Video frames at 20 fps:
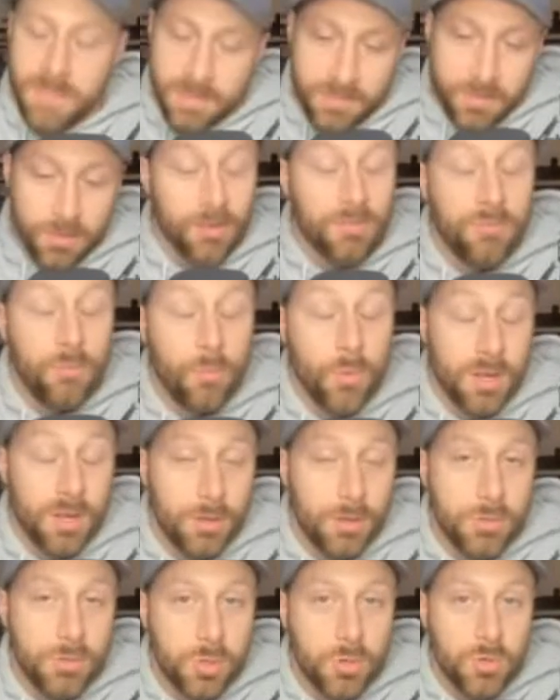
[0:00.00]
one of those
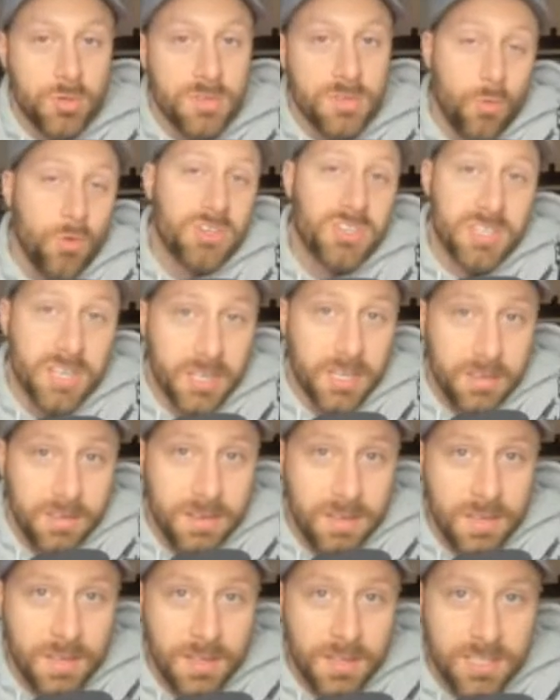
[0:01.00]
schools that is fortunate
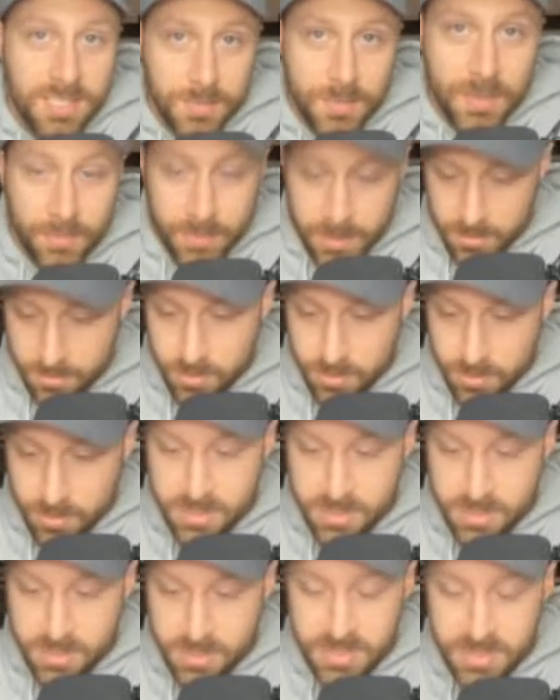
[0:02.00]
to be able to
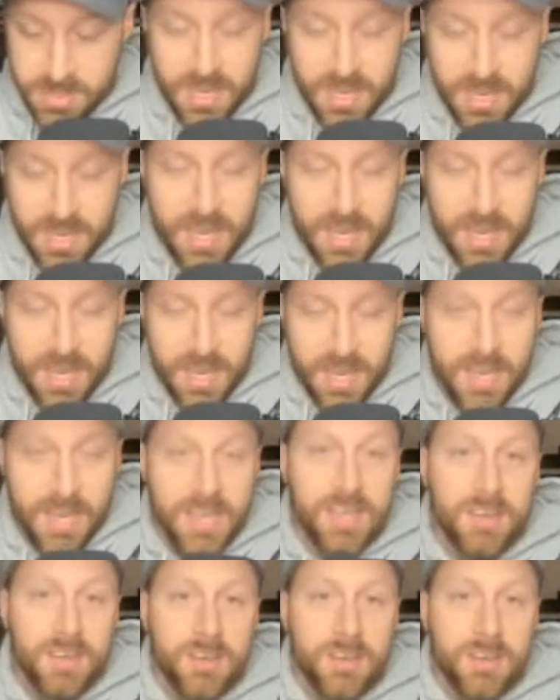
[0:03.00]
retain